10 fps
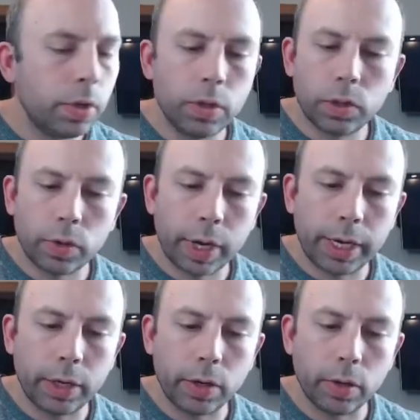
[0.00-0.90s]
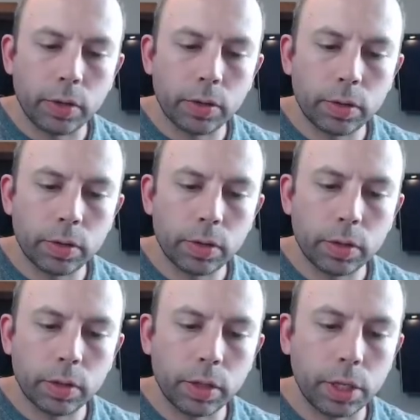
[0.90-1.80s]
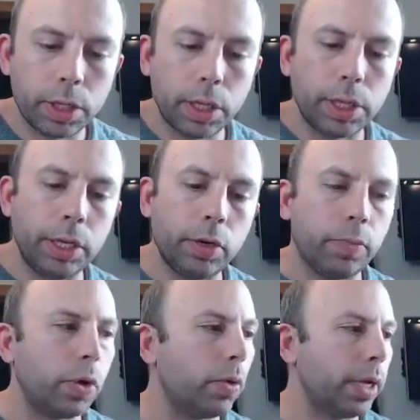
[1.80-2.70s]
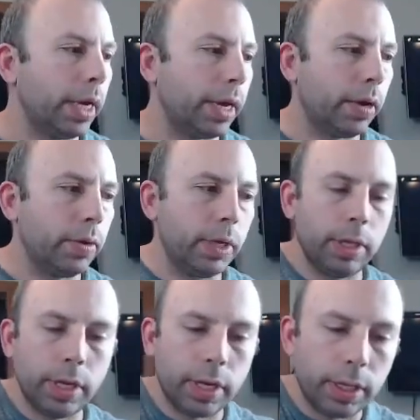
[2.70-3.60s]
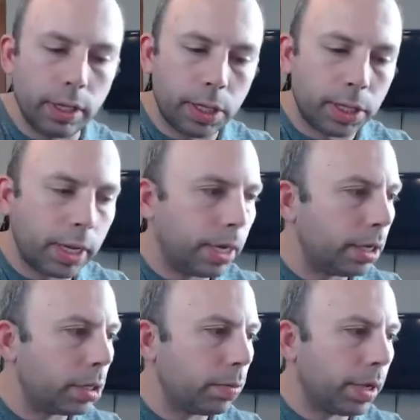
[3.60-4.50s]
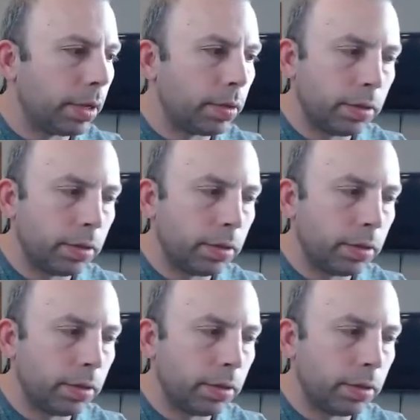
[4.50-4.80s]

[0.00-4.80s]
triangle. It's his ear poking out, and then on this side as well.